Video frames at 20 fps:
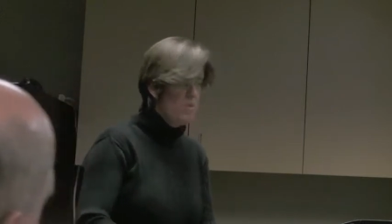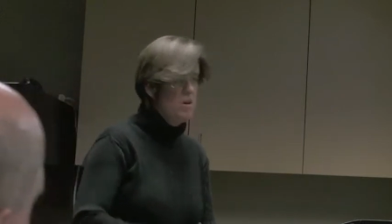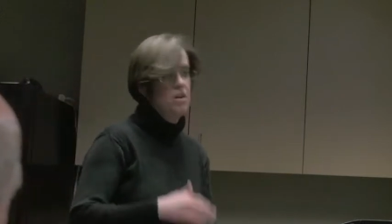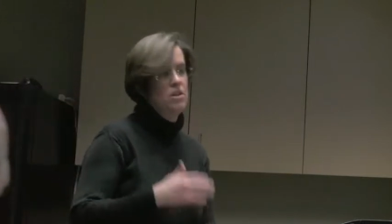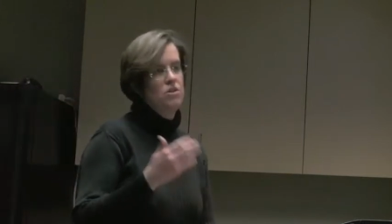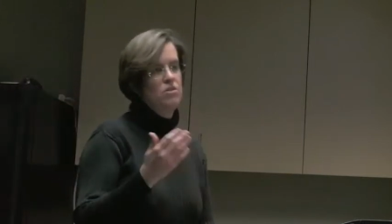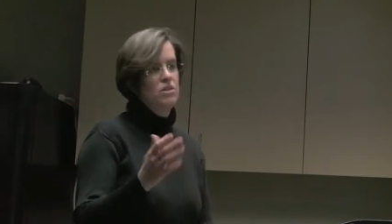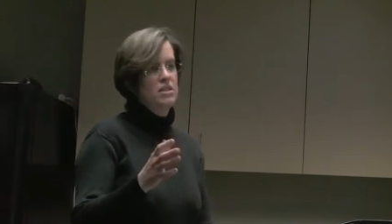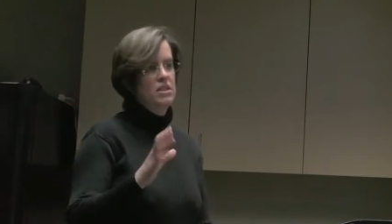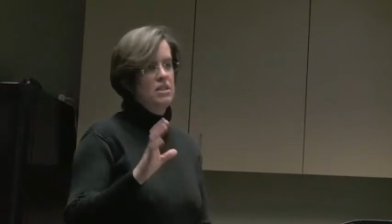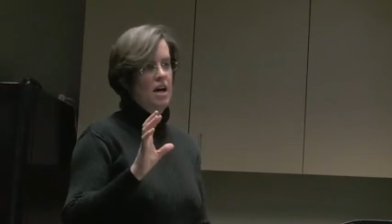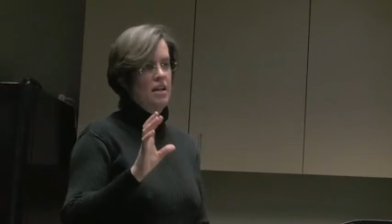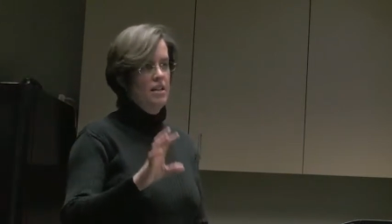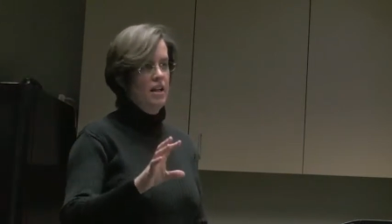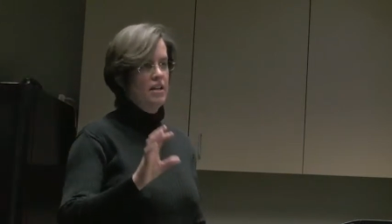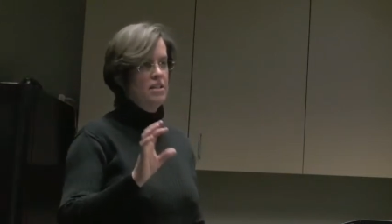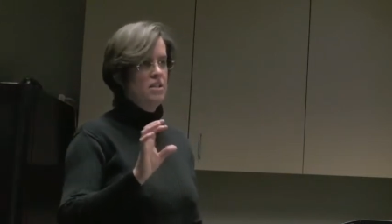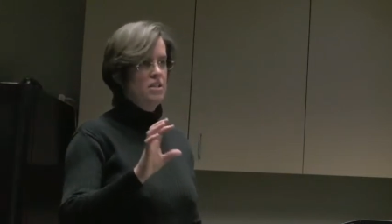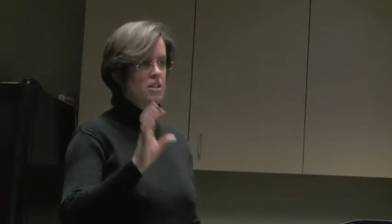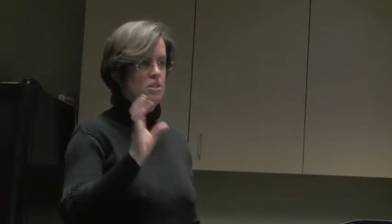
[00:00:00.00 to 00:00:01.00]
want to do is I'd
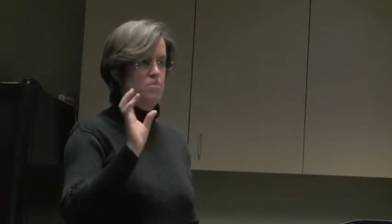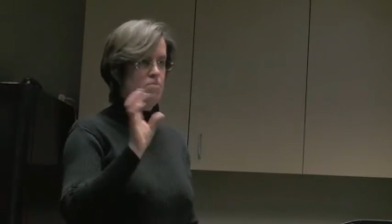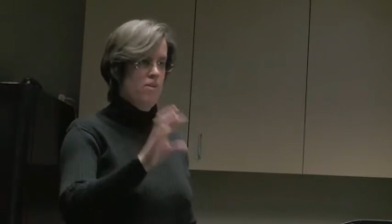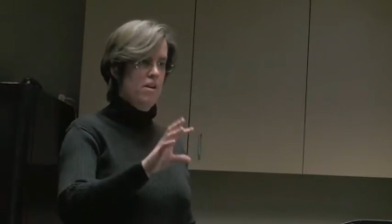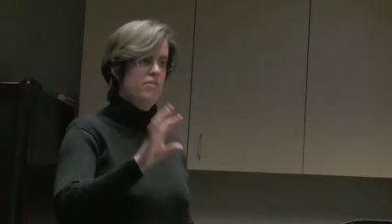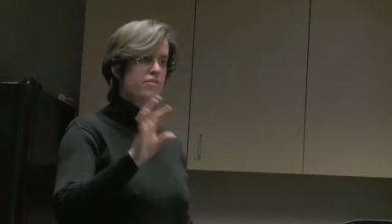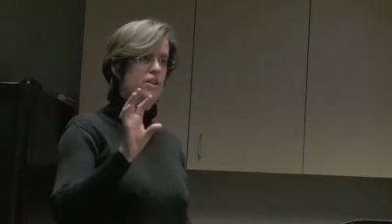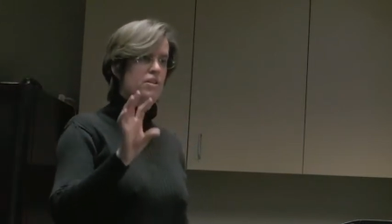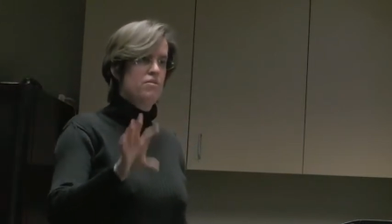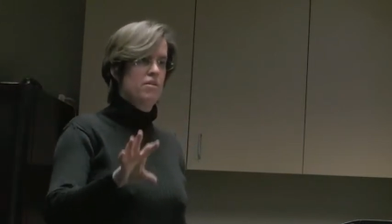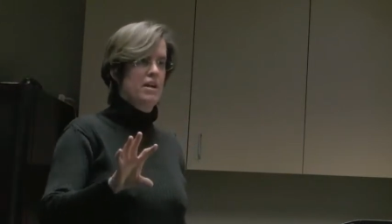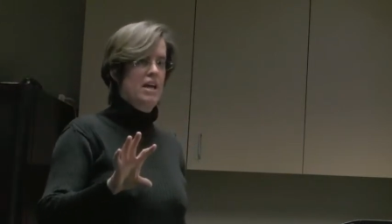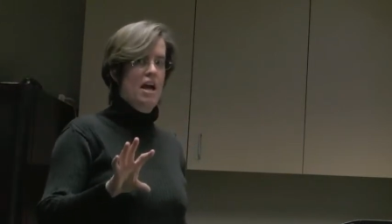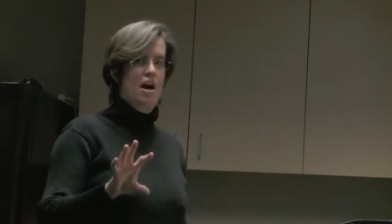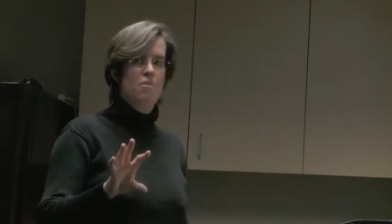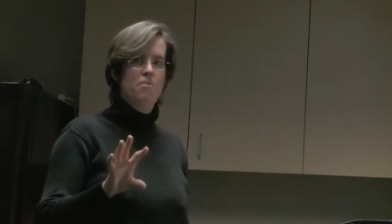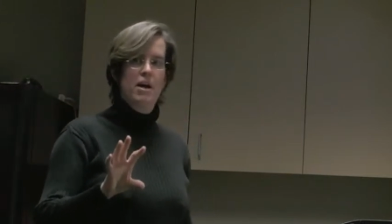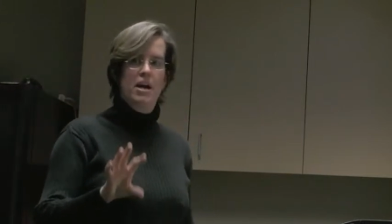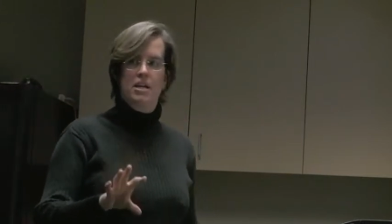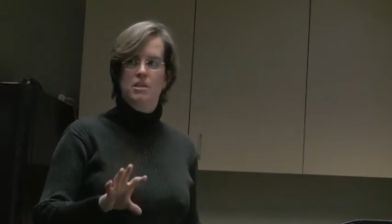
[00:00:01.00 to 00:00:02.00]
like to just briefly
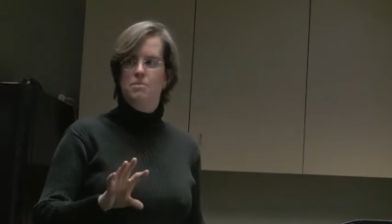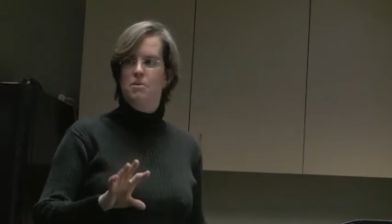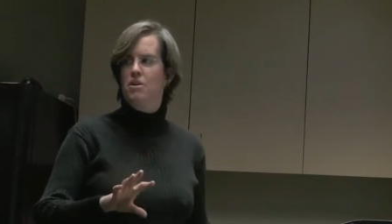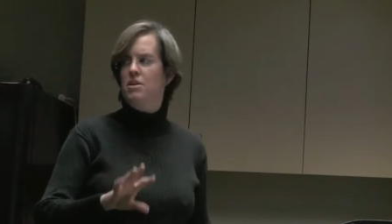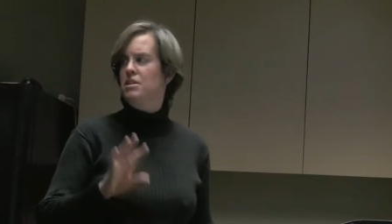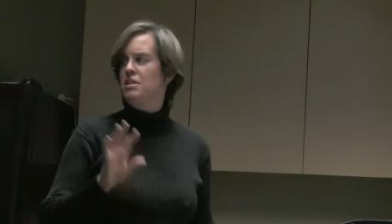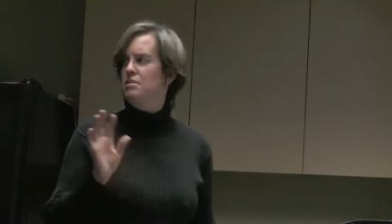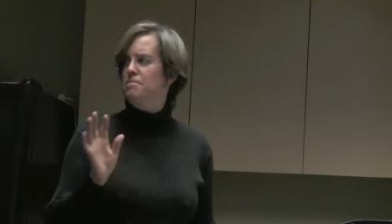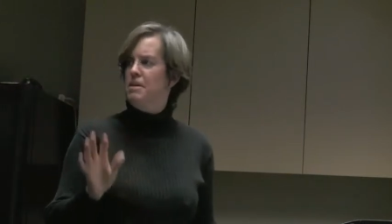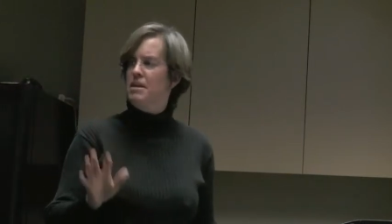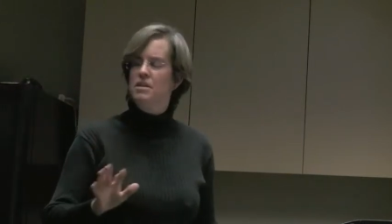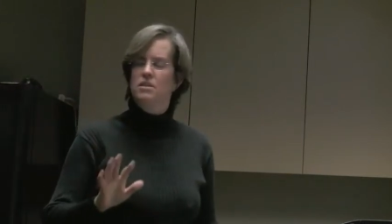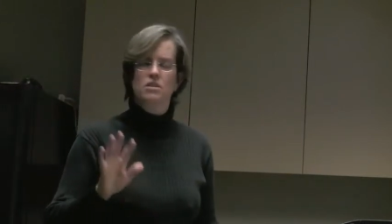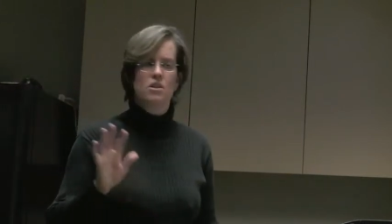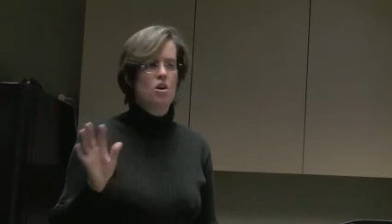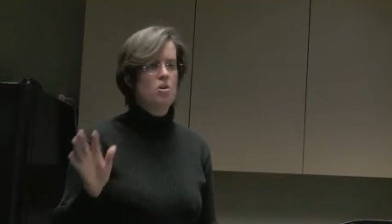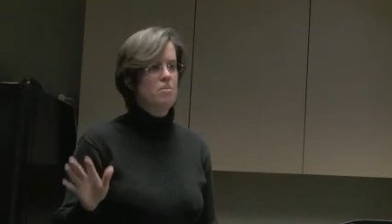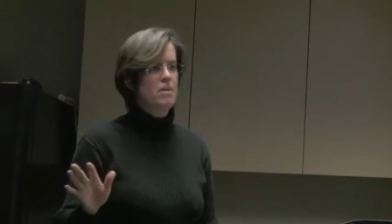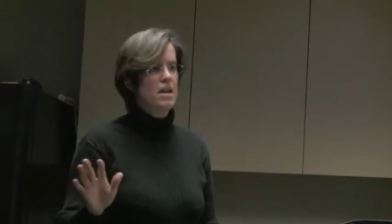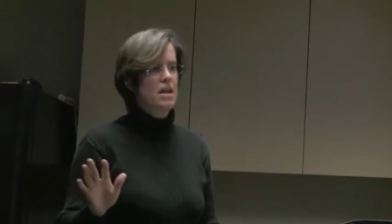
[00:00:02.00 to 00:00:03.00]
recount my experiences, because
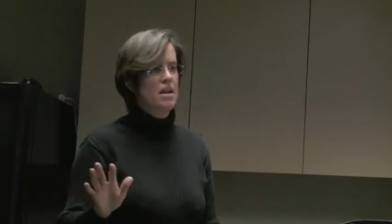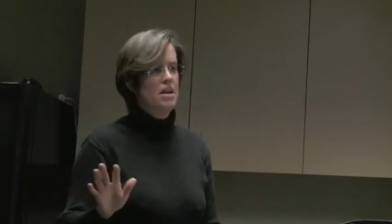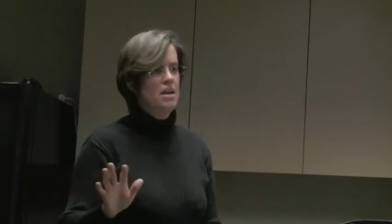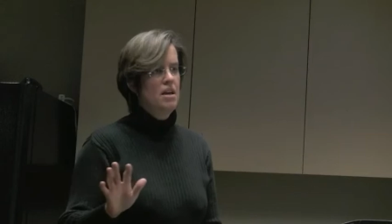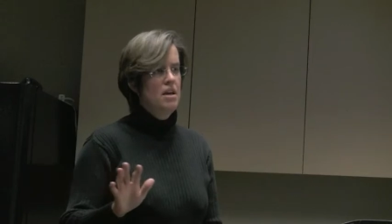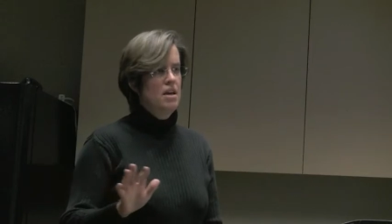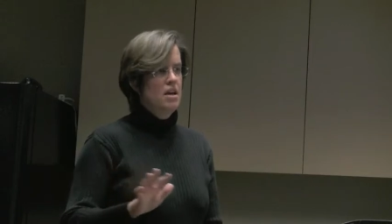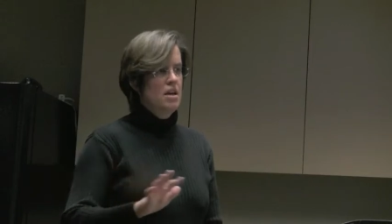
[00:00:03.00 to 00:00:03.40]
nobody